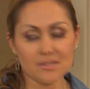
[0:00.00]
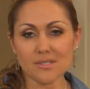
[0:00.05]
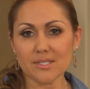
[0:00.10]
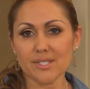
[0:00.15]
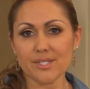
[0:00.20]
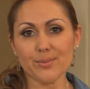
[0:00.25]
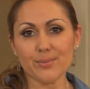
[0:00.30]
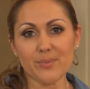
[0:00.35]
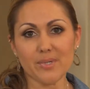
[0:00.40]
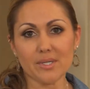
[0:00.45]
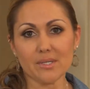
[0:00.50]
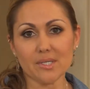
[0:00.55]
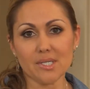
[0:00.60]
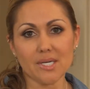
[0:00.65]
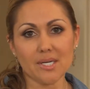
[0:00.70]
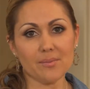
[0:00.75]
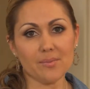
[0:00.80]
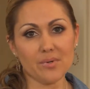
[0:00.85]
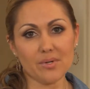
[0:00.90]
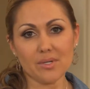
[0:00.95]
little bit of
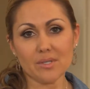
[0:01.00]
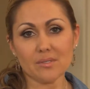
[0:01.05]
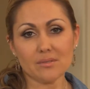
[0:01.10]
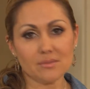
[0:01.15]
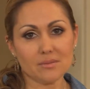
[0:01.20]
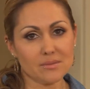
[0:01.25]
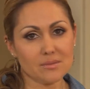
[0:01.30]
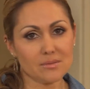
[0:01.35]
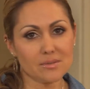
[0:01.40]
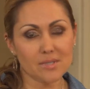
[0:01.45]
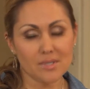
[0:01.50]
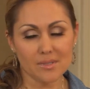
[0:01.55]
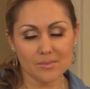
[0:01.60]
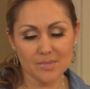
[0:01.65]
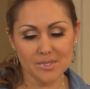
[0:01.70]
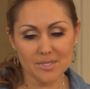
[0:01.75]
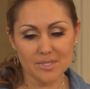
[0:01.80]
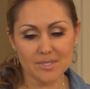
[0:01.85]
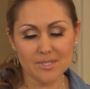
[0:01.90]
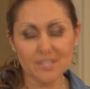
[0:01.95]
labor. It's gonna
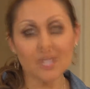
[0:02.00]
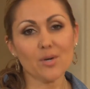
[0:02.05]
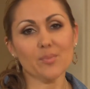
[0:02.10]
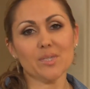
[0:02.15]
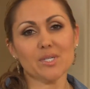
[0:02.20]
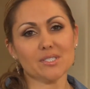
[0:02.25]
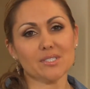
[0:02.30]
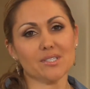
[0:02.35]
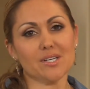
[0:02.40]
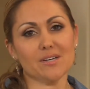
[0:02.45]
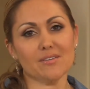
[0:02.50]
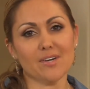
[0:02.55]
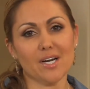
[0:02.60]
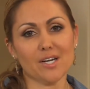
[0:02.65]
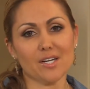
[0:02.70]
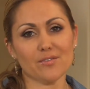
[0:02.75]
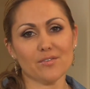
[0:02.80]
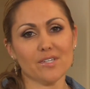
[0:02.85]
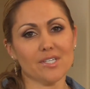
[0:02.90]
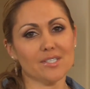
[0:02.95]
be so much love
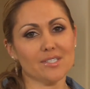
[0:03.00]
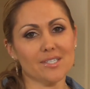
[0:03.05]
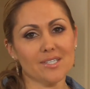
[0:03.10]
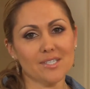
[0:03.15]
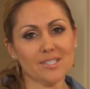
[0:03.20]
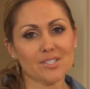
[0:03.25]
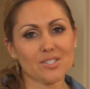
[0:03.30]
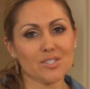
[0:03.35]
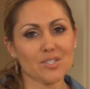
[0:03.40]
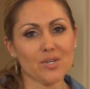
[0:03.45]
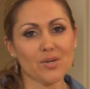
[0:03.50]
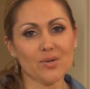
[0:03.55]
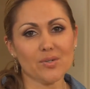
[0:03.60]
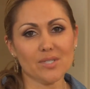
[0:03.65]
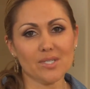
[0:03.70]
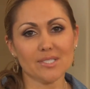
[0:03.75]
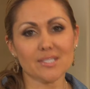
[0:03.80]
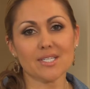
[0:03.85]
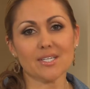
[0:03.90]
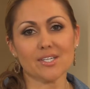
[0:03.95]
out of it. So
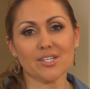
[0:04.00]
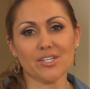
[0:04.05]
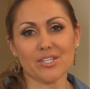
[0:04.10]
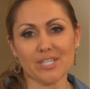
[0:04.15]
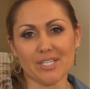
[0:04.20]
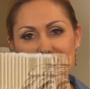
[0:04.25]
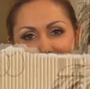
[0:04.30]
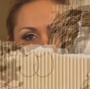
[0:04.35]
let's get cooking.